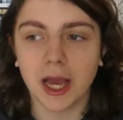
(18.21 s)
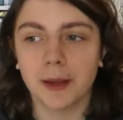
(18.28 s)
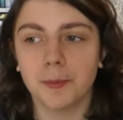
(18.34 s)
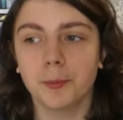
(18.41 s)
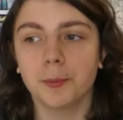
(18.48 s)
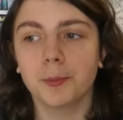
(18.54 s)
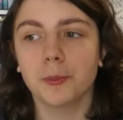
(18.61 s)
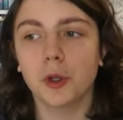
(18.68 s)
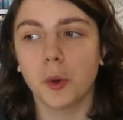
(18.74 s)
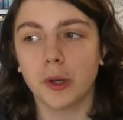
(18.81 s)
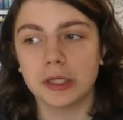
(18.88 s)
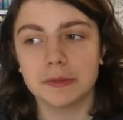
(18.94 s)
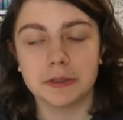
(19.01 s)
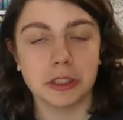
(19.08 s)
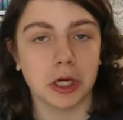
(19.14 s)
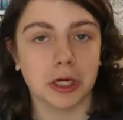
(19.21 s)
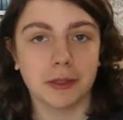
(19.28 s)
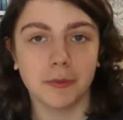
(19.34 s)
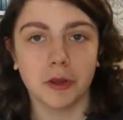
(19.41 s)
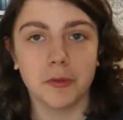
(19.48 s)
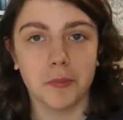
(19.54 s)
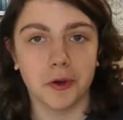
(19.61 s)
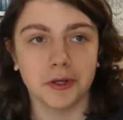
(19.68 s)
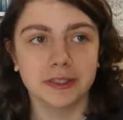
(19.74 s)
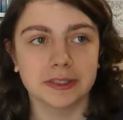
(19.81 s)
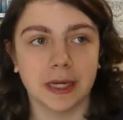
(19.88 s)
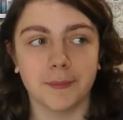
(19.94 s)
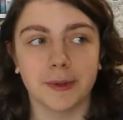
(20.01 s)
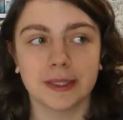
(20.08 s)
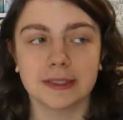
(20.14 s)
I'm going to be talking about the books
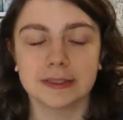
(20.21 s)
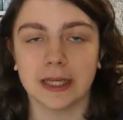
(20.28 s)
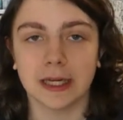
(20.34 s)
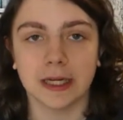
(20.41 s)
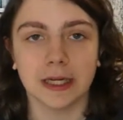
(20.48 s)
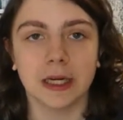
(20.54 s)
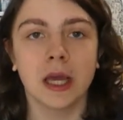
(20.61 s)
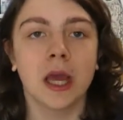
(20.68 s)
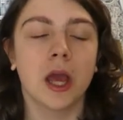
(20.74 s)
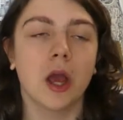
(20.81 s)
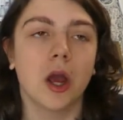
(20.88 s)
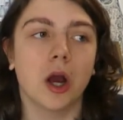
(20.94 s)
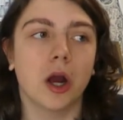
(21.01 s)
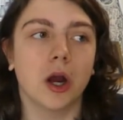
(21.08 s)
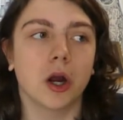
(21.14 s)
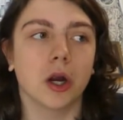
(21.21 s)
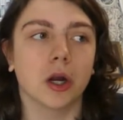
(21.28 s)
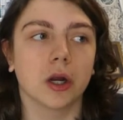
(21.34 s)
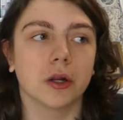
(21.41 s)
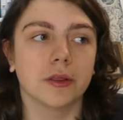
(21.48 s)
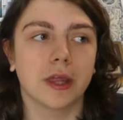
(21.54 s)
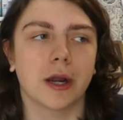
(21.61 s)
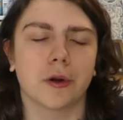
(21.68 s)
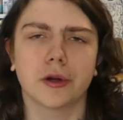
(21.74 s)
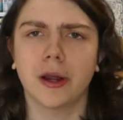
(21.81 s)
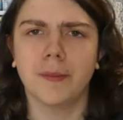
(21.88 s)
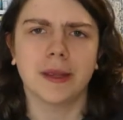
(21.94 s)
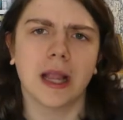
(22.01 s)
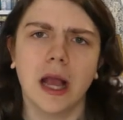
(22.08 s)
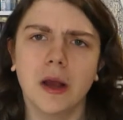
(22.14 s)
that I'm excited that are
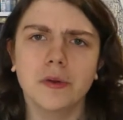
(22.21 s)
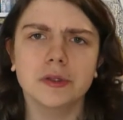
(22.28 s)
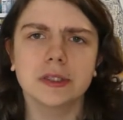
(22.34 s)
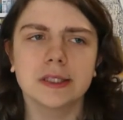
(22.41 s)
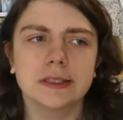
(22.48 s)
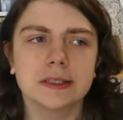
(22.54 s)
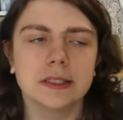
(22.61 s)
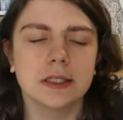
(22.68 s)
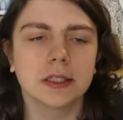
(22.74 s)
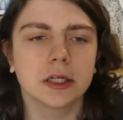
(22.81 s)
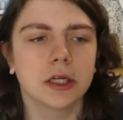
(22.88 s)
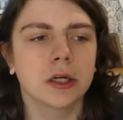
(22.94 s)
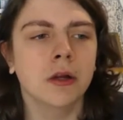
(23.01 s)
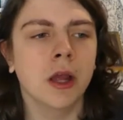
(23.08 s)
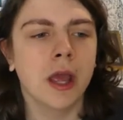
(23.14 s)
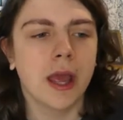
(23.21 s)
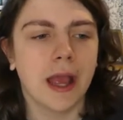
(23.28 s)
coming out this year,